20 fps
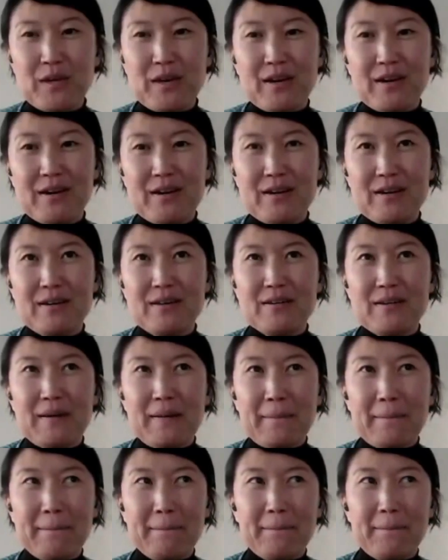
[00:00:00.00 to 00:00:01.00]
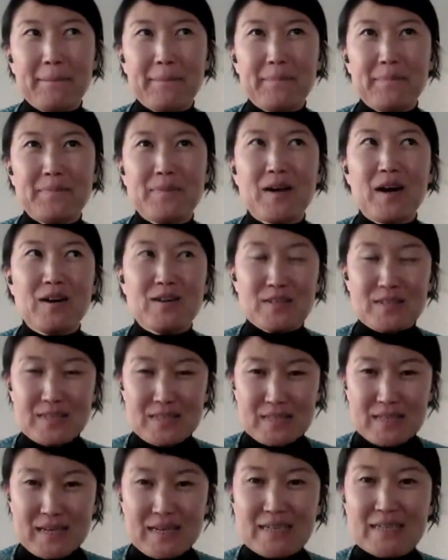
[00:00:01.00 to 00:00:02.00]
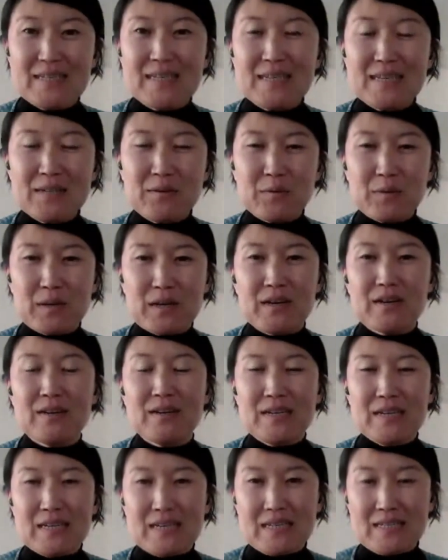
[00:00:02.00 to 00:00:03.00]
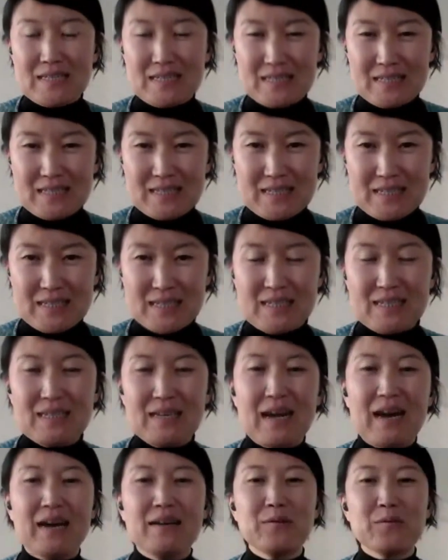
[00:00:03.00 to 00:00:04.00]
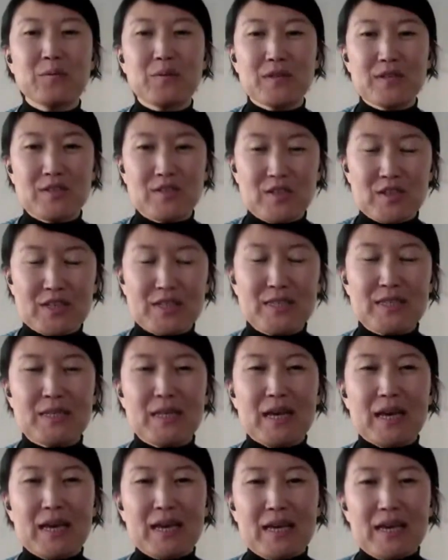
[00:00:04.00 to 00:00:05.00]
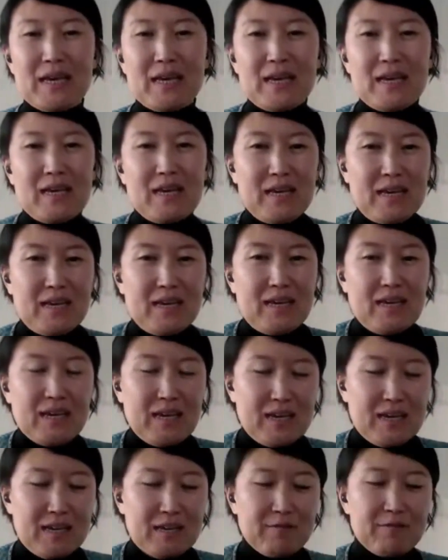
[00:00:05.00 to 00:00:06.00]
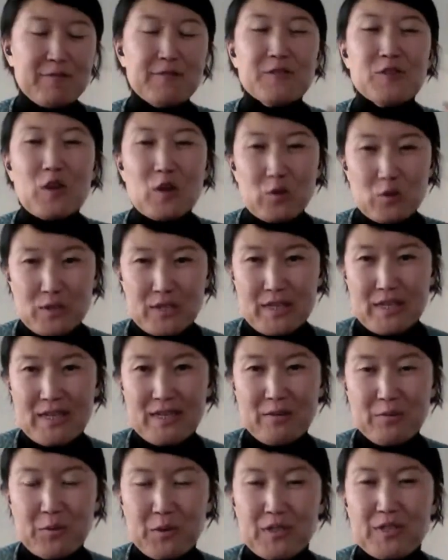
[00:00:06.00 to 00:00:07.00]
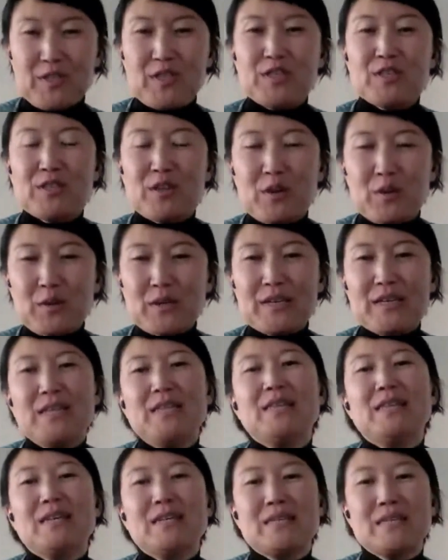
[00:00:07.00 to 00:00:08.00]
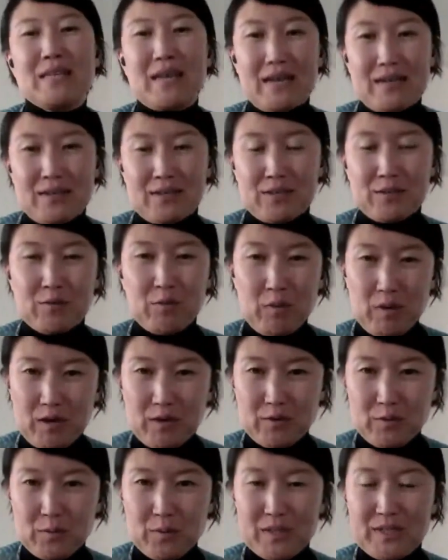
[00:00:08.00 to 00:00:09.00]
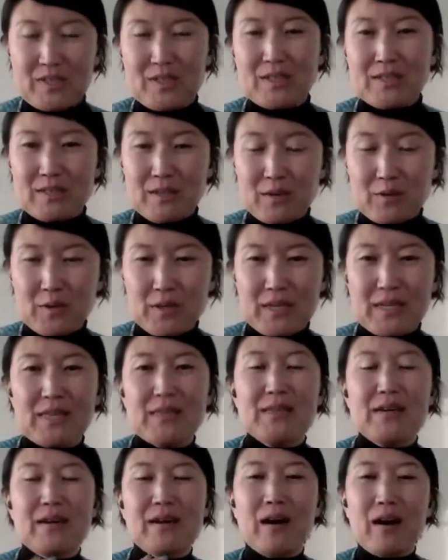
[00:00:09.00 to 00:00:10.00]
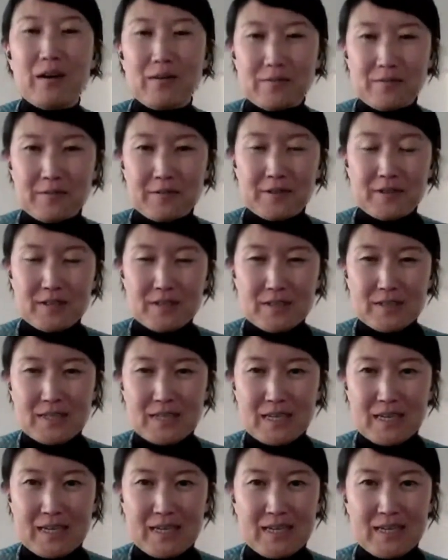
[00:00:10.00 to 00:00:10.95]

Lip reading: we are not deciding, we're in indecision, and we're just floating. We're just going in the status quo. We're just going in the comfort